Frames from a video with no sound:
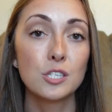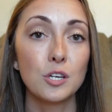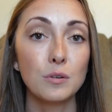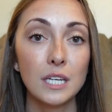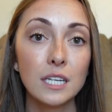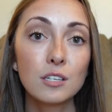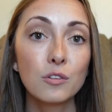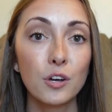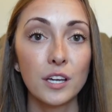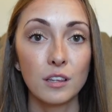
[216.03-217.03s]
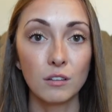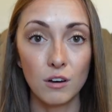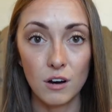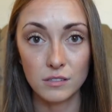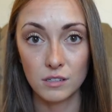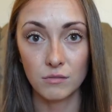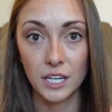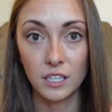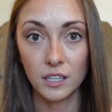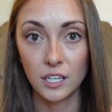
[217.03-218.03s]
So you need to look at the laws and
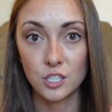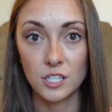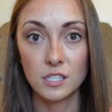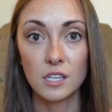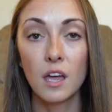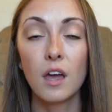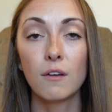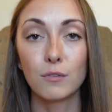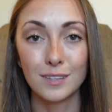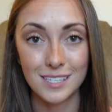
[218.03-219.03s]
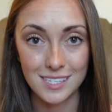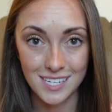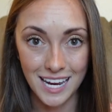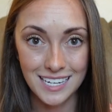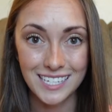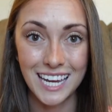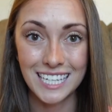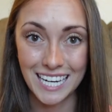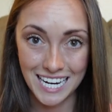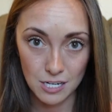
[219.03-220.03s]
regulations for the state
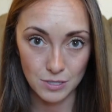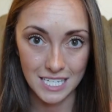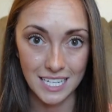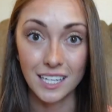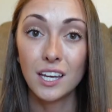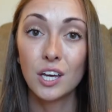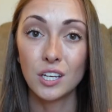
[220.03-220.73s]
and county